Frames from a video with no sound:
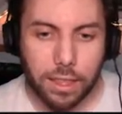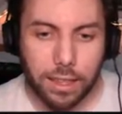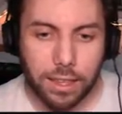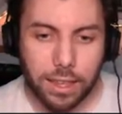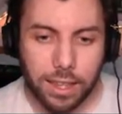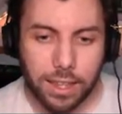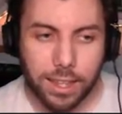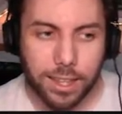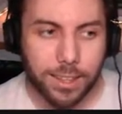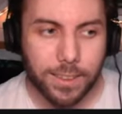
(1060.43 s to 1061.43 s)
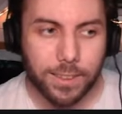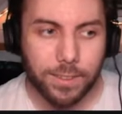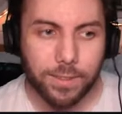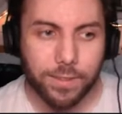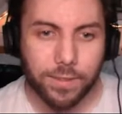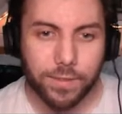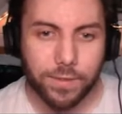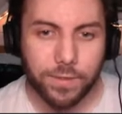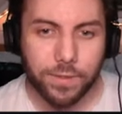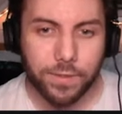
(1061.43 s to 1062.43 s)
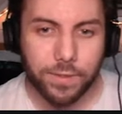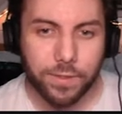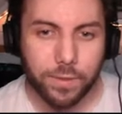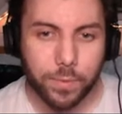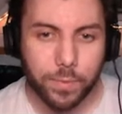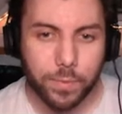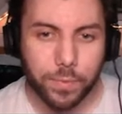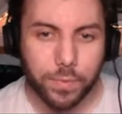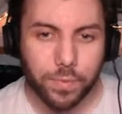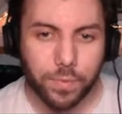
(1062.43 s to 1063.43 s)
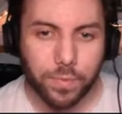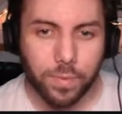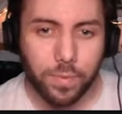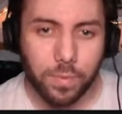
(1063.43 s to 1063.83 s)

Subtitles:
No words are spoken by the person on screen.